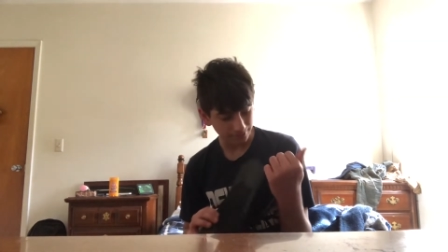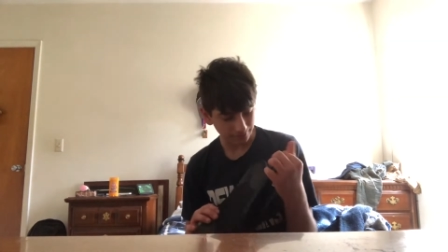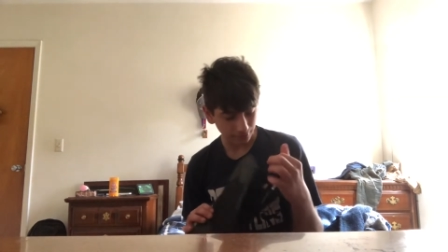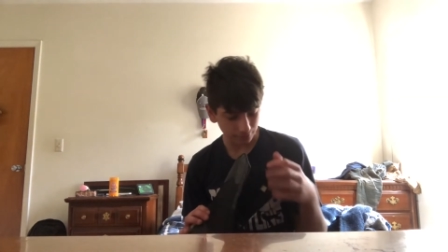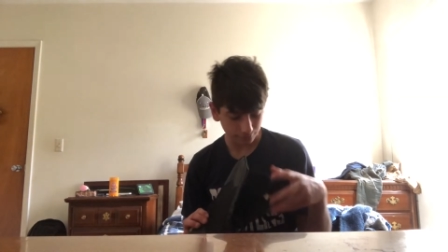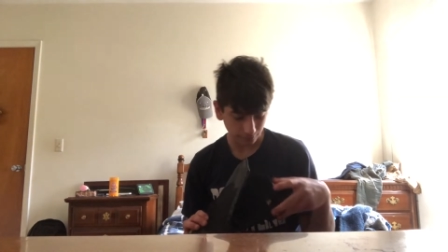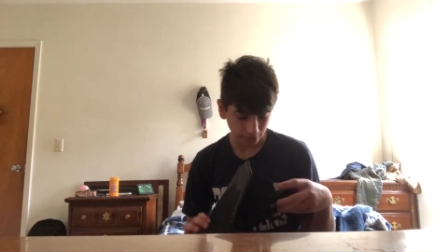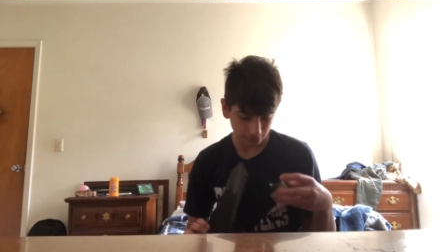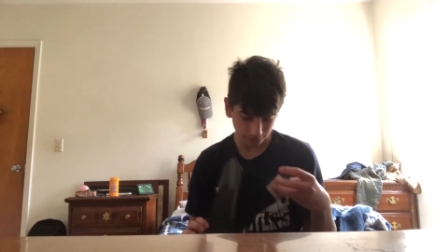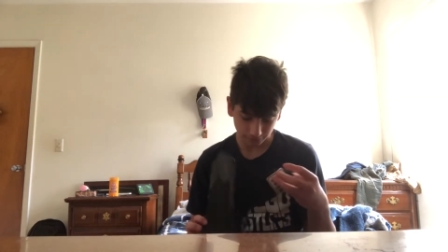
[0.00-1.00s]
I really
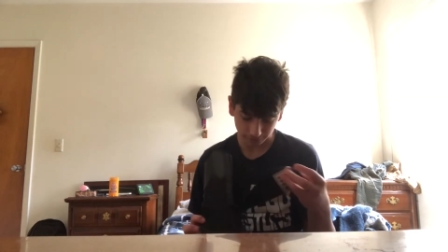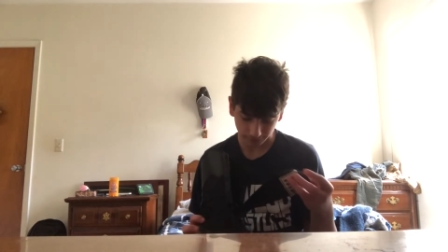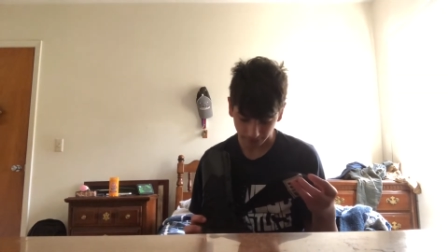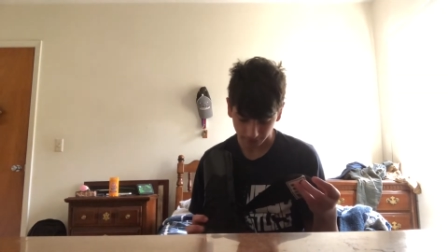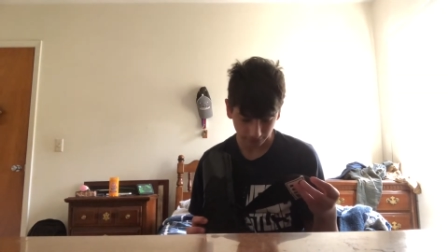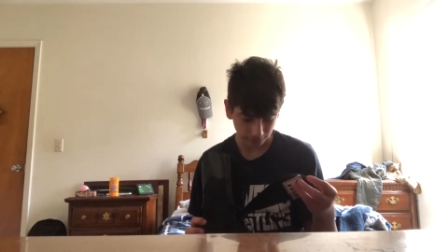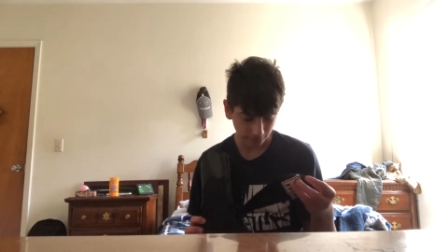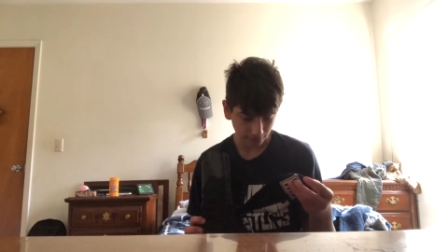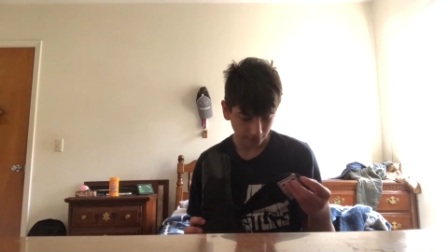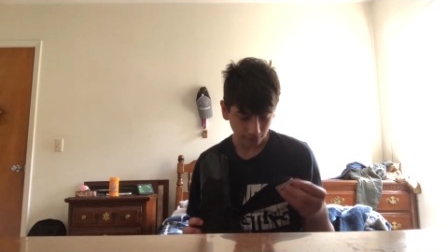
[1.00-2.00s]
underestimated these.
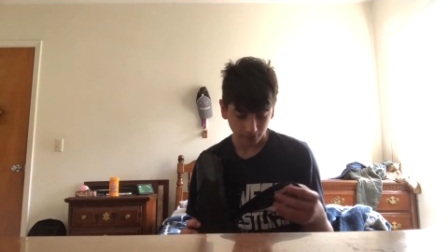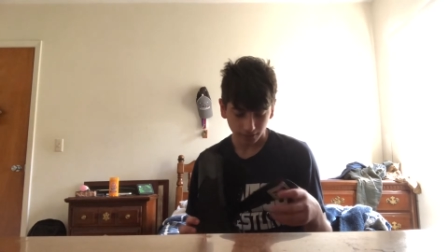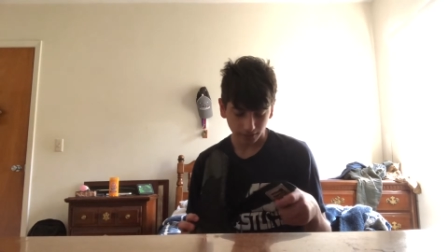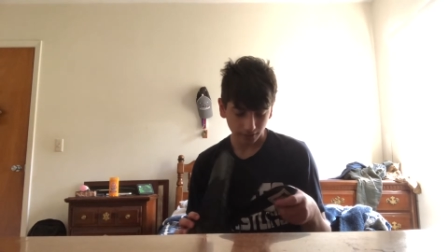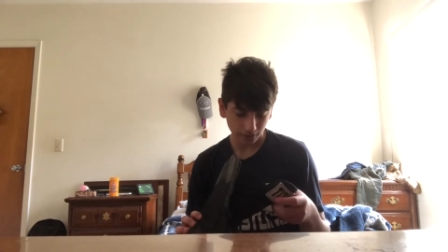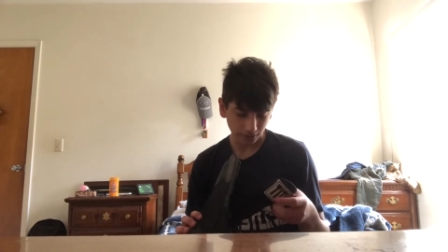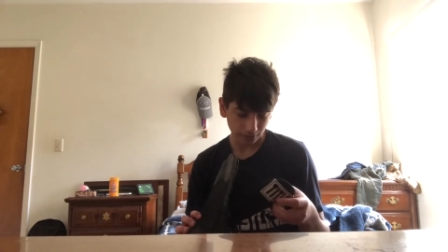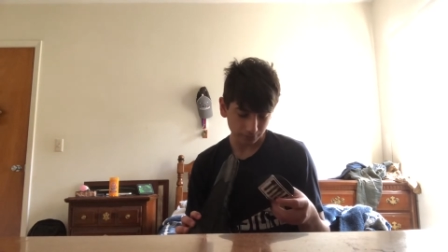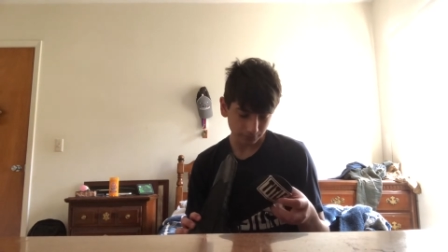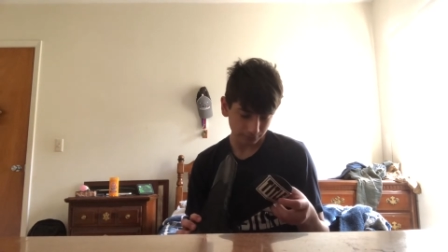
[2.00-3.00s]

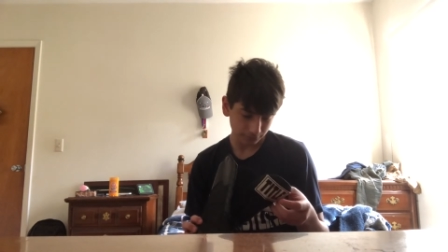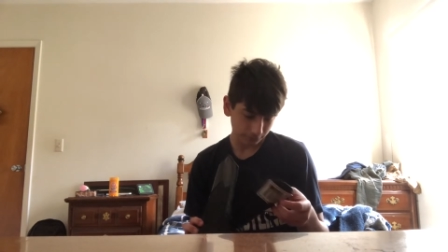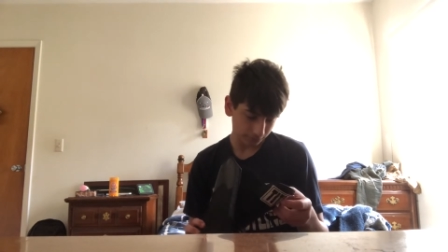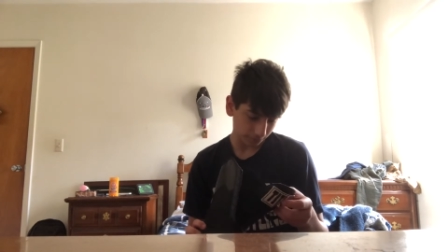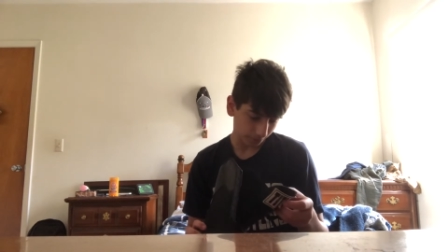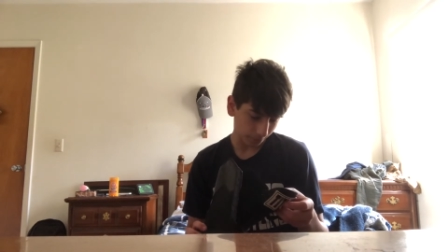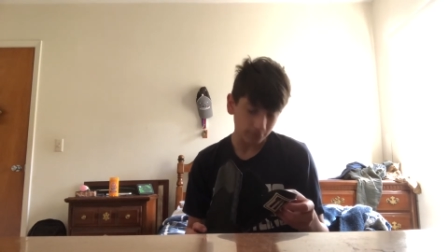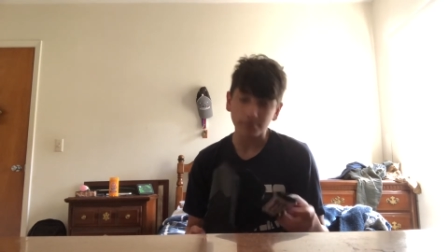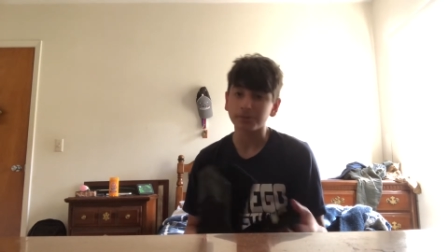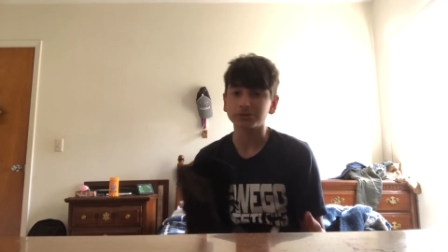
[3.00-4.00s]
I
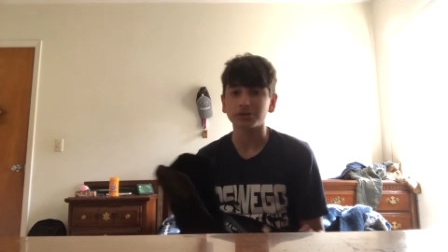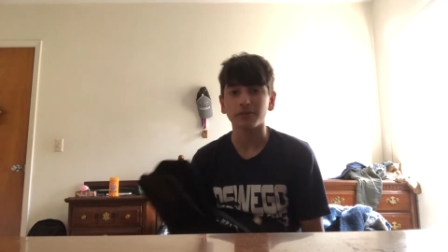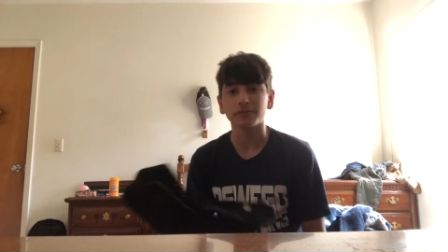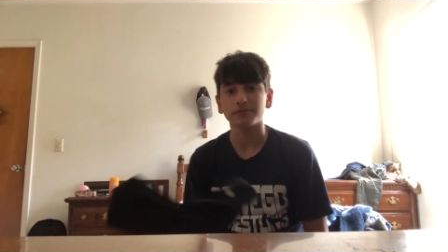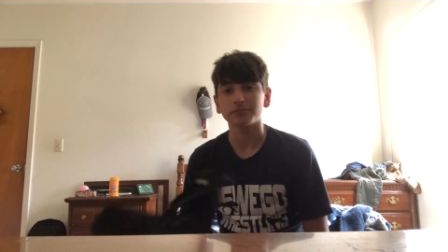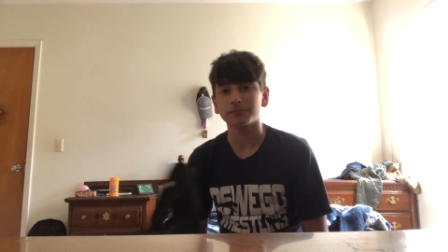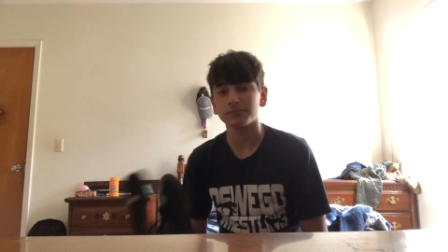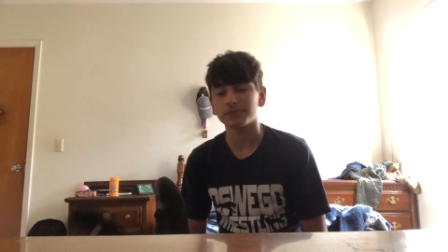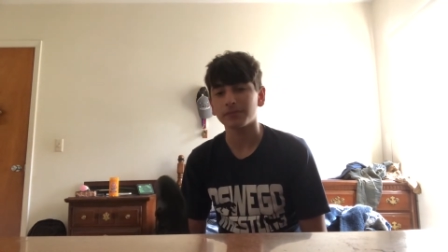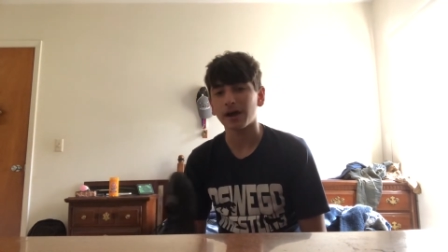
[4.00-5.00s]
probably should have.
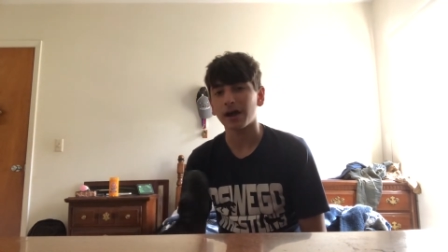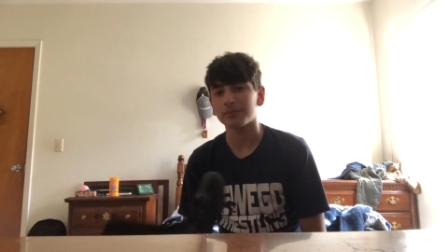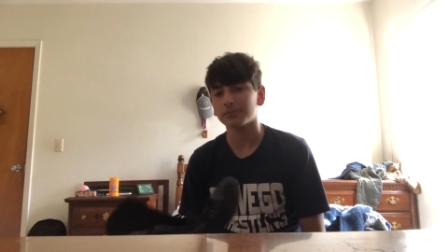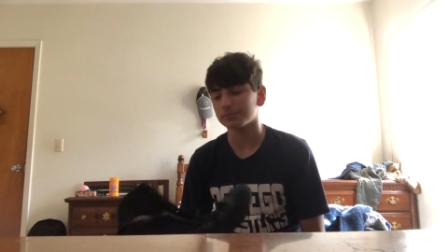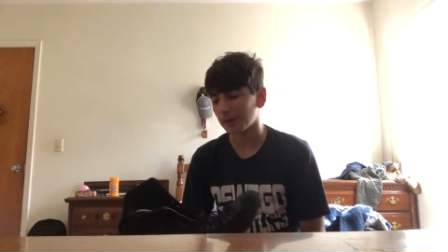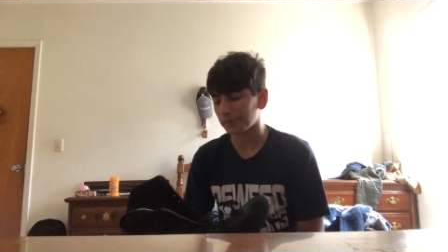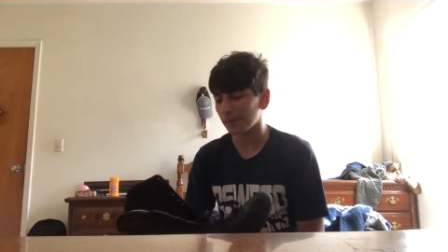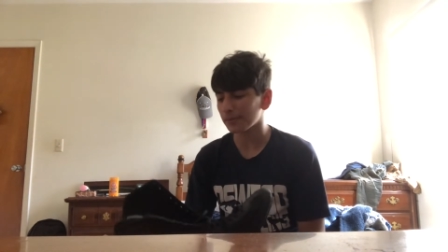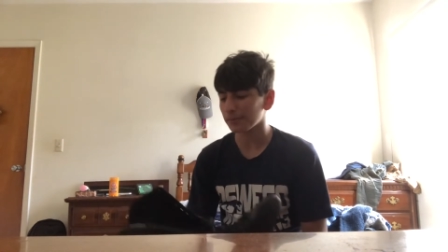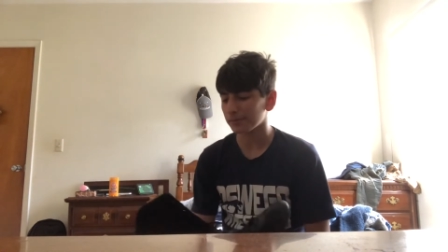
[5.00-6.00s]
I
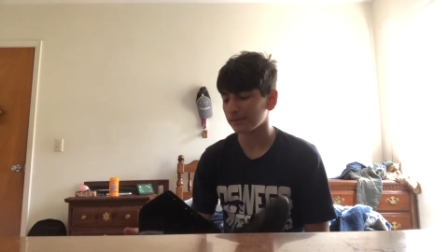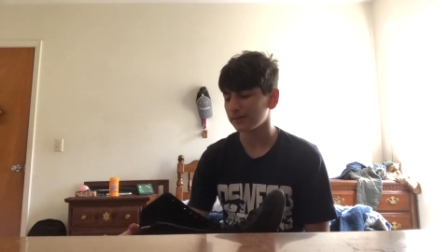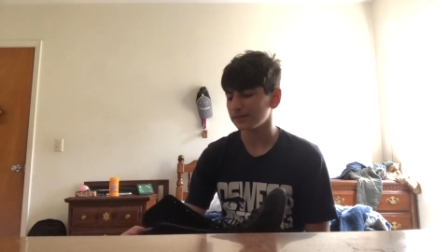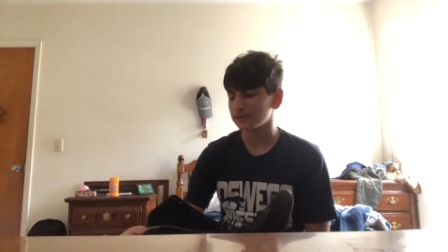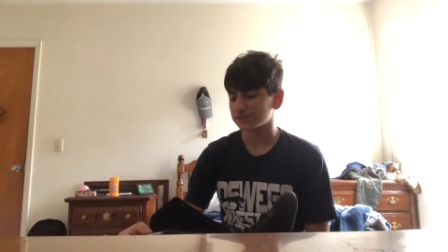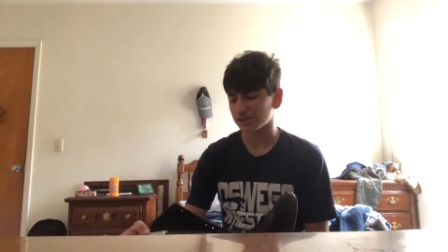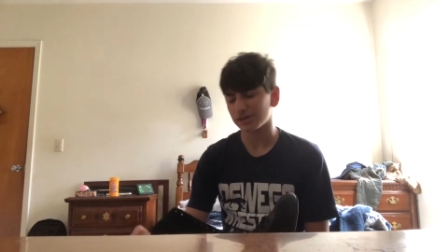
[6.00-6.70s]
probably should have